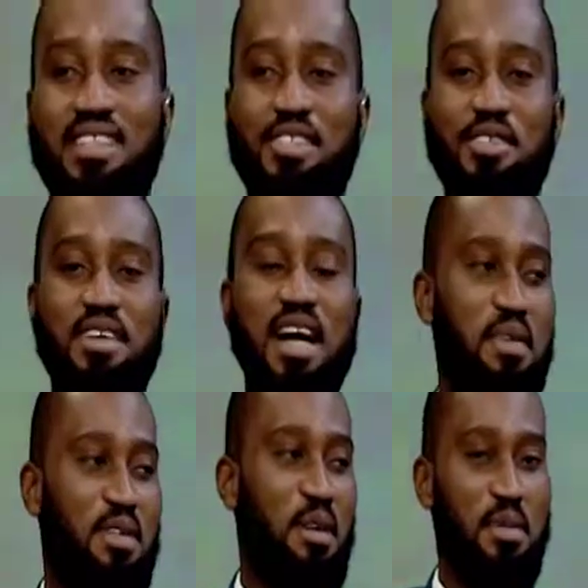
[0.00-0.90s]
to wrap
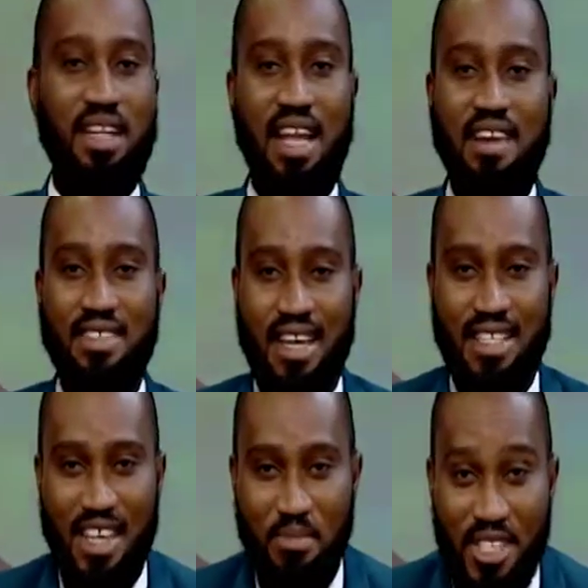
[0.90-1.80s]
it up on the lifestyle
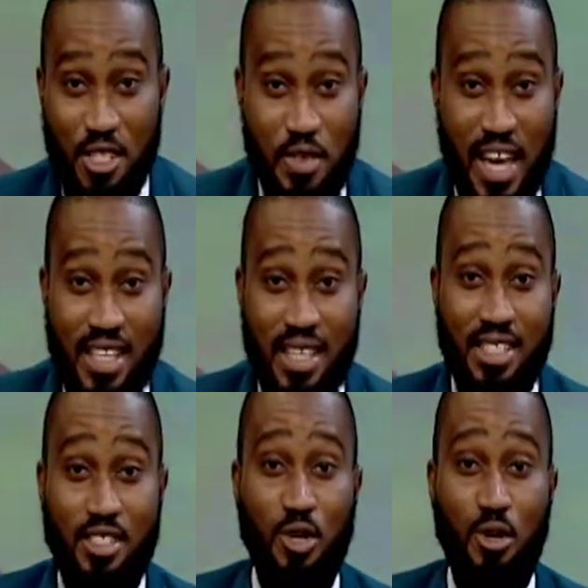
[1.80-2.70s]
segment. You've heard
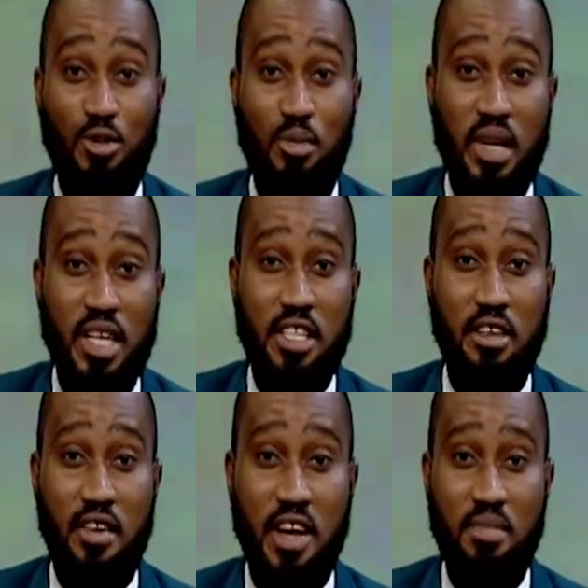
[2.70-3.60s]
it, no to
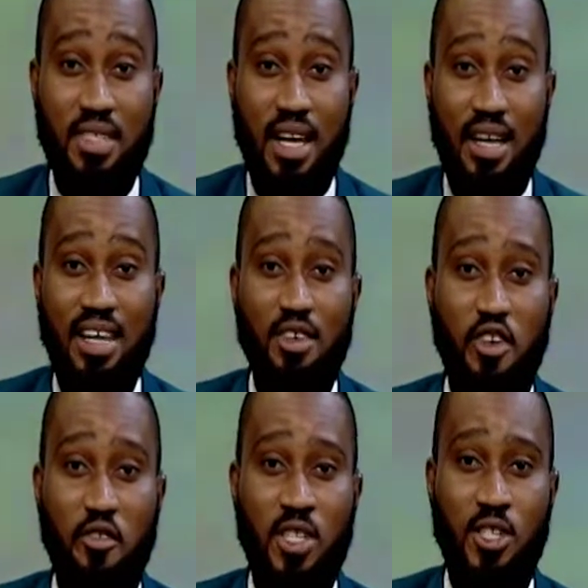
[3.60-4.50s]
bleaching creams.
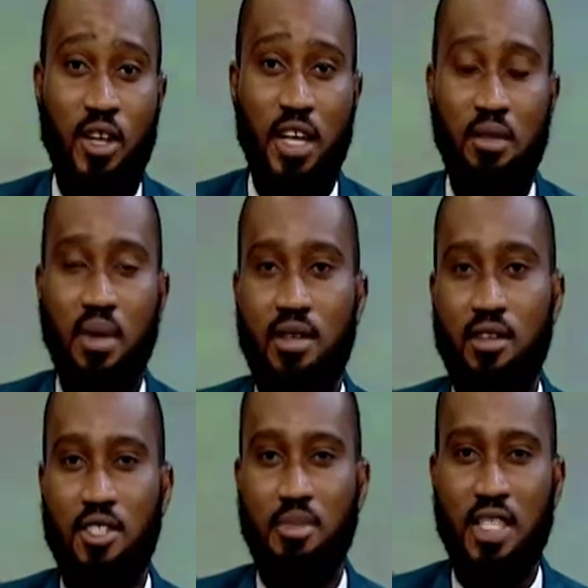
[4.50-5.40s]
We've been talking about
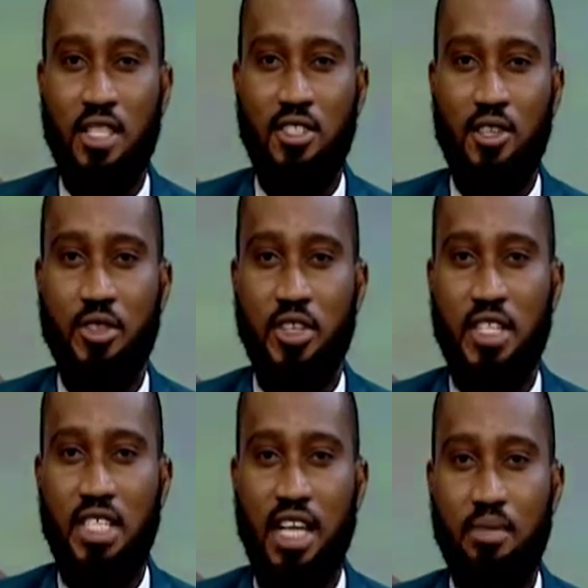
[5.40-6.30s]
cosmetic surgery on
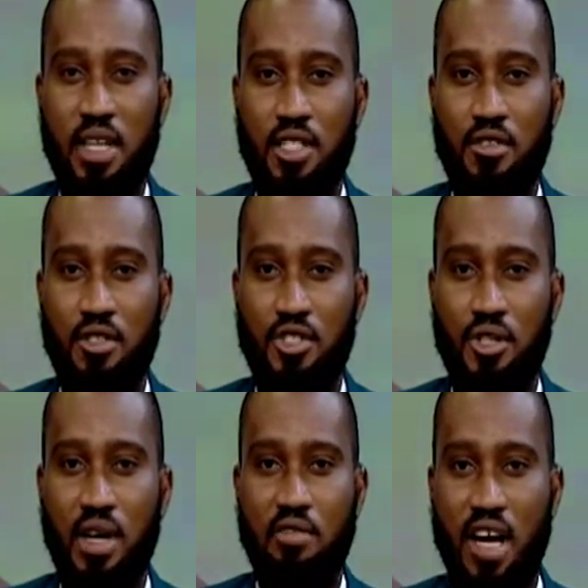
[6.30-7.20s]
this segment of the
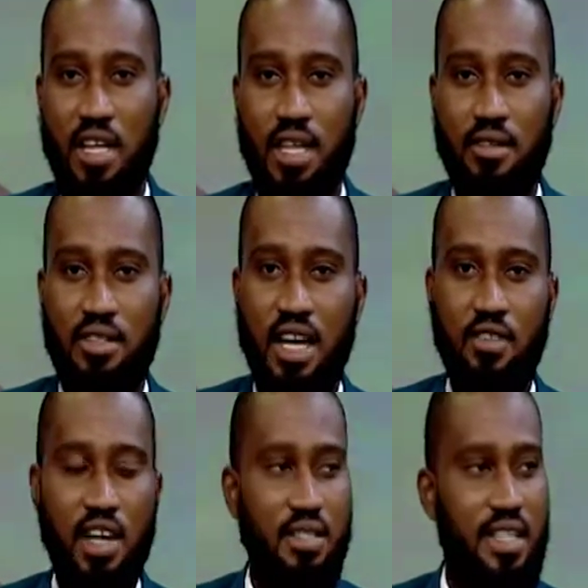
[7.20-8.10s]
show. I've had Hilda,
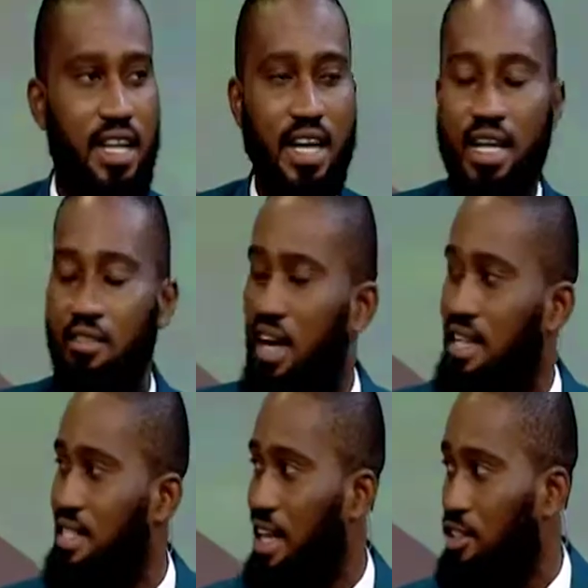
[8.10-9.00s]
I've had Deka, and I've
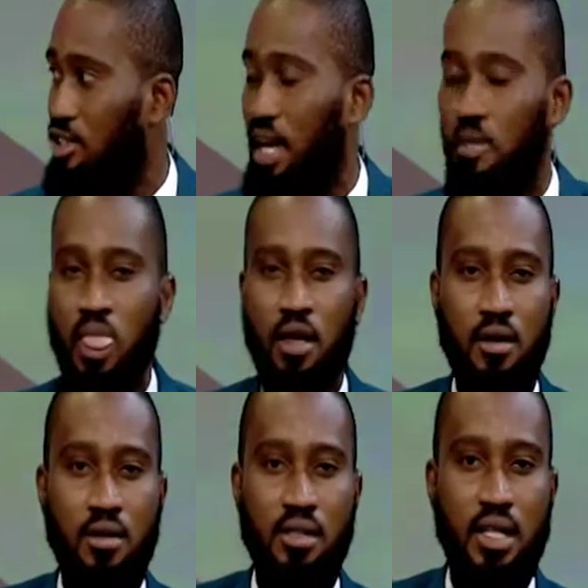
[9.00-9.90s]
had Sandra
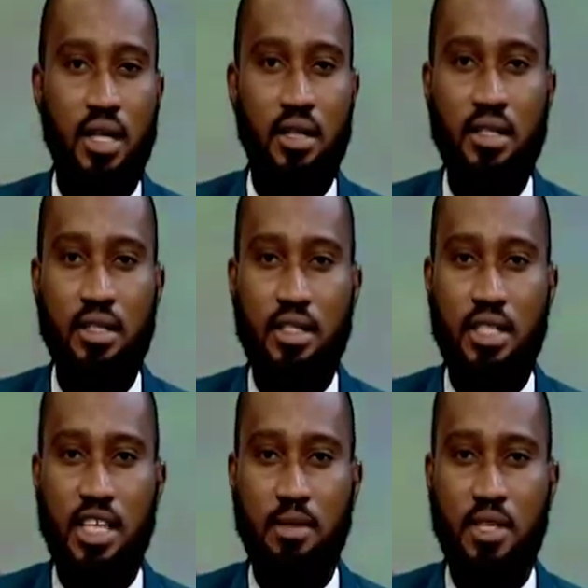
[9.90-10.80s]
on
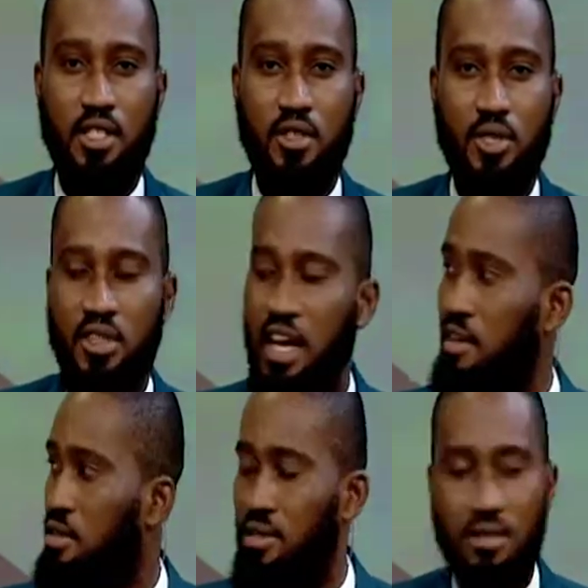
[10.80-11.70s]
this segment of the show.
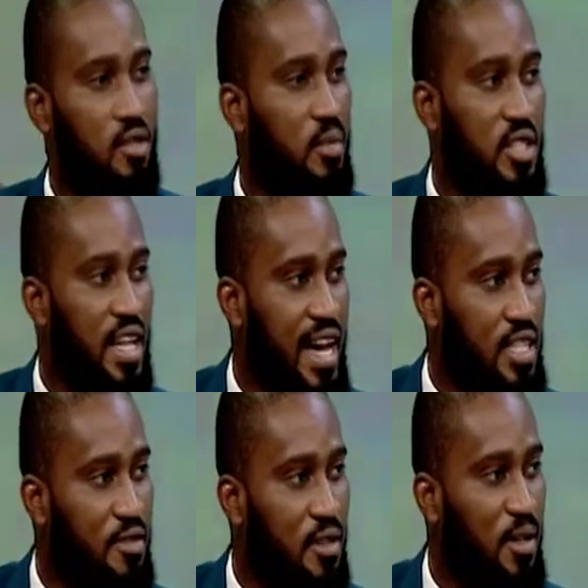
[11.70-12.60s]
Thank you so much,
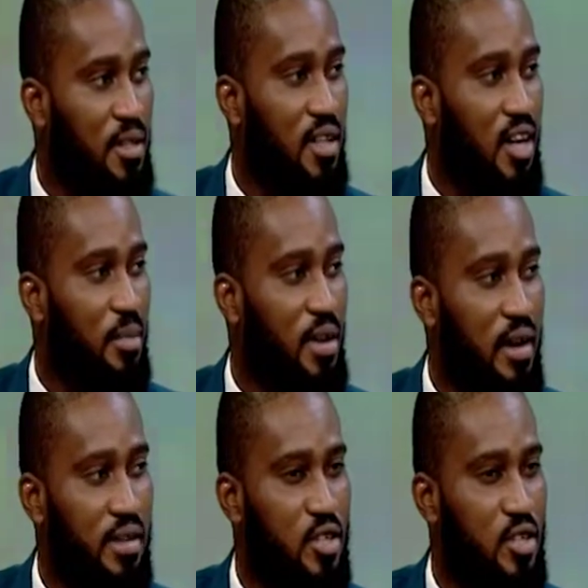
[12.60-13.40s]
guys, for coming around this